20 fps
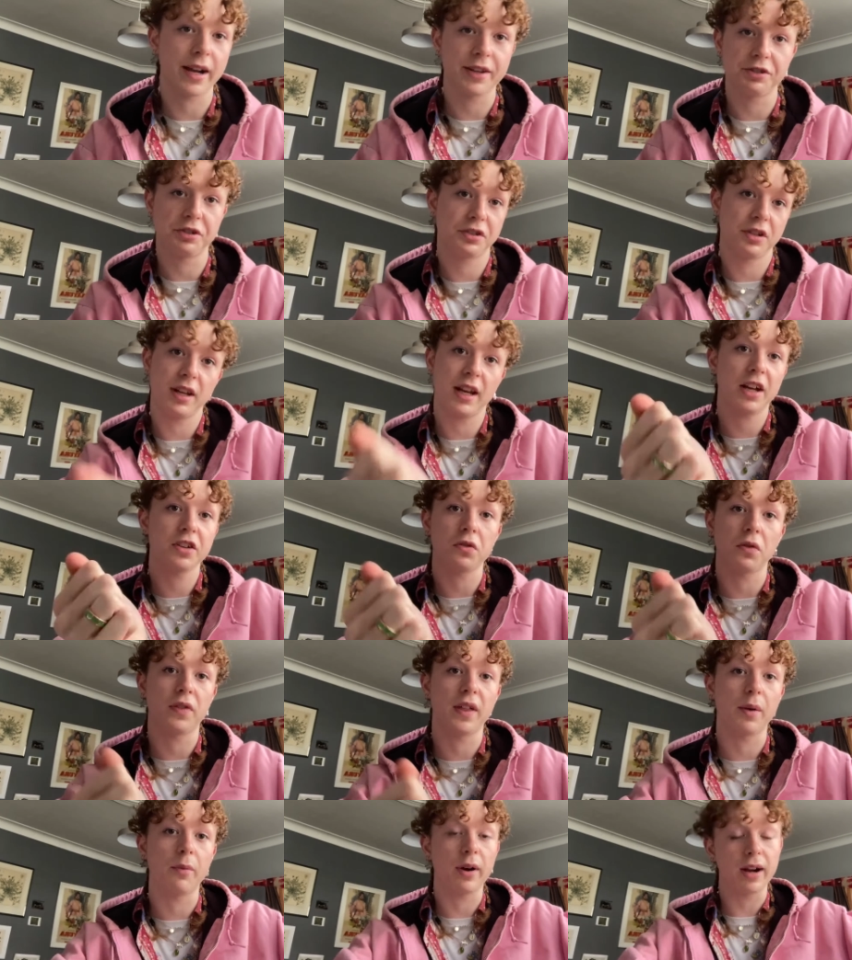It's just a natural
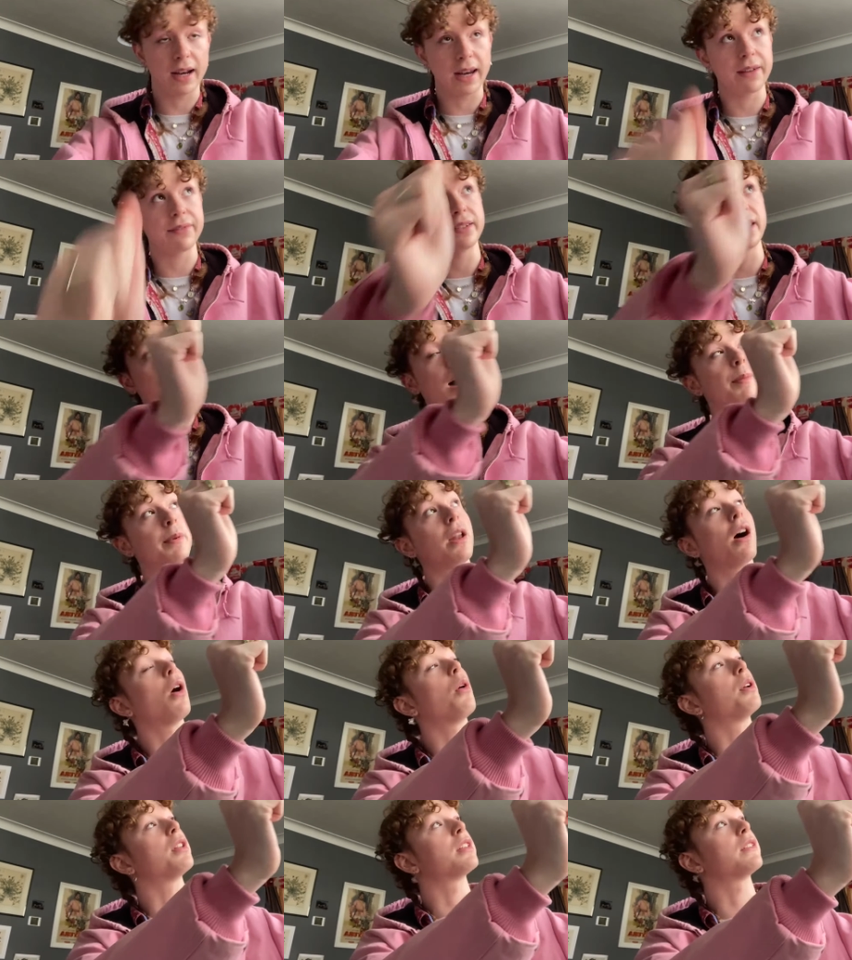thing where I lift it up and
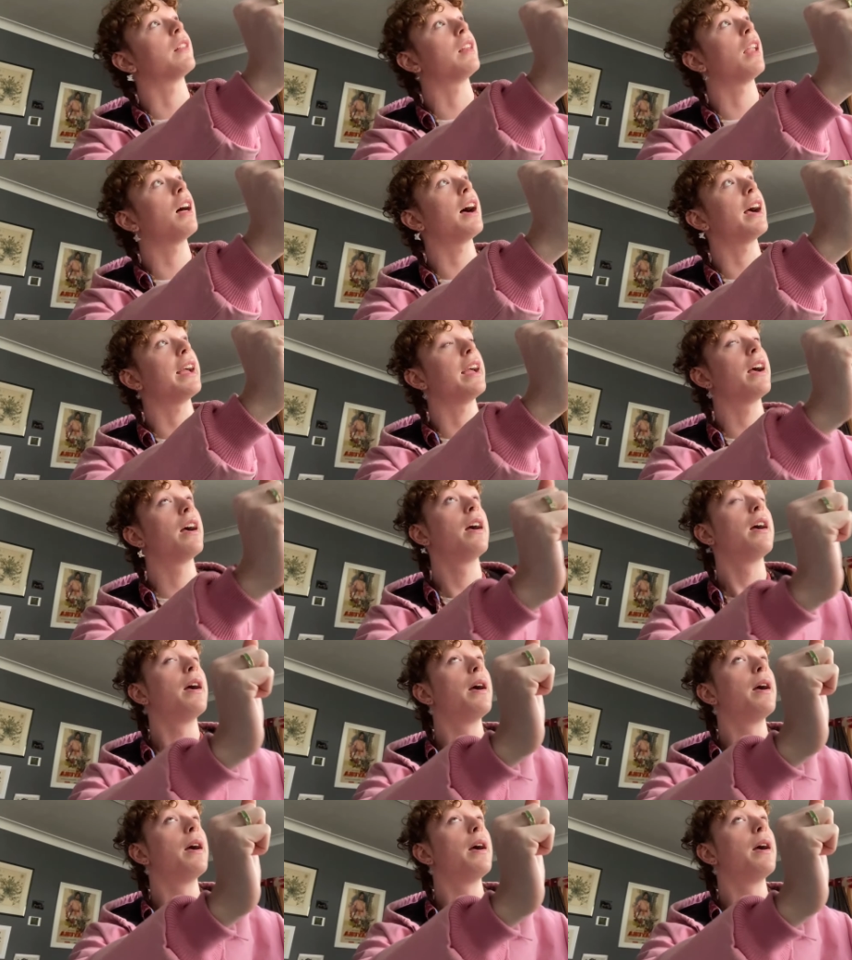hold it to the light,